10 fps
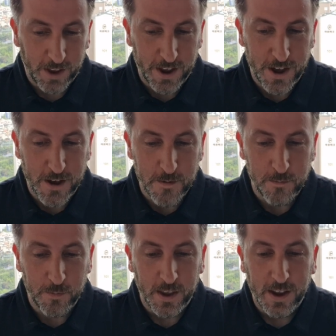
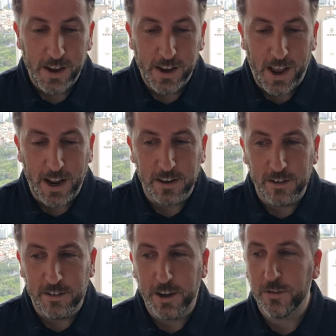Um,
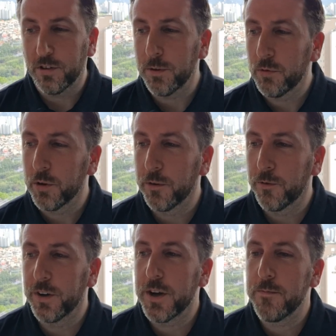and they seem to
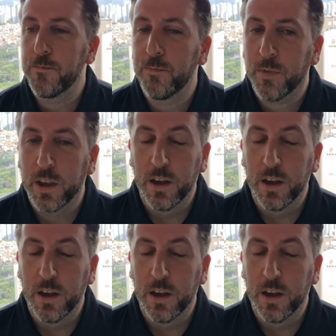have... Um,